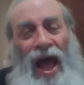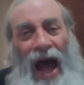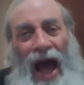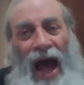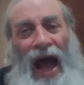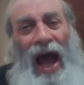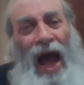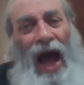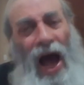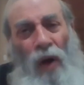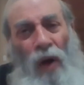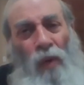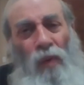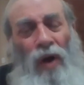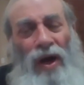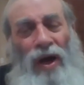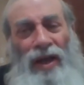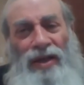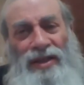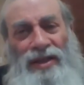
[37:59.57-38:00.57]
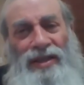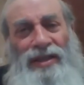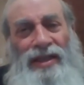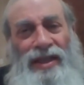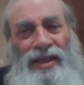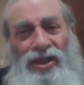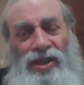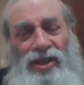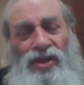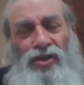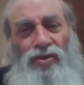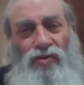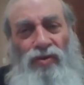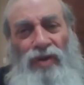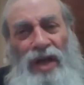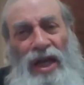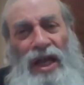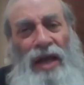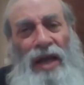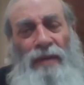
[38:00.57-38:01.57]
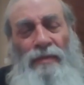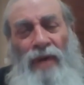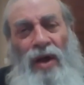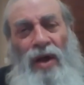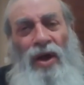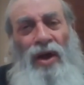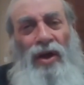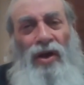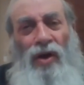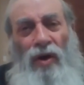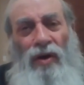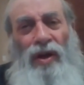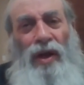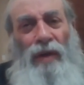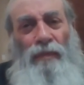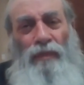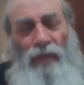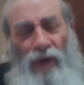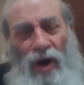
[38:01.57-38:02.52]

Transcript: How is this dream going to